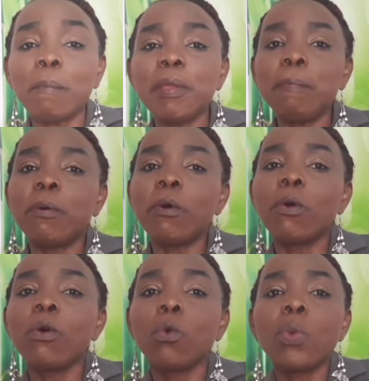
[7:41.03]

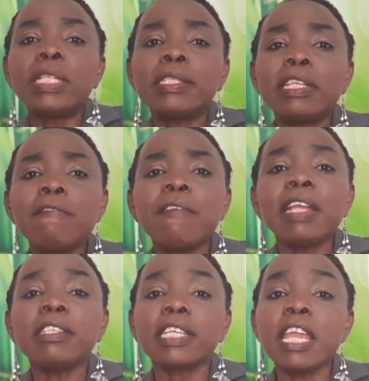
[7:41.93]
people with
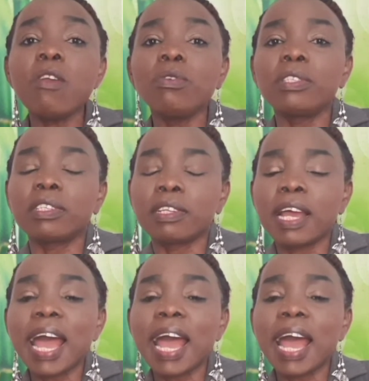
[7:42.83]
different skills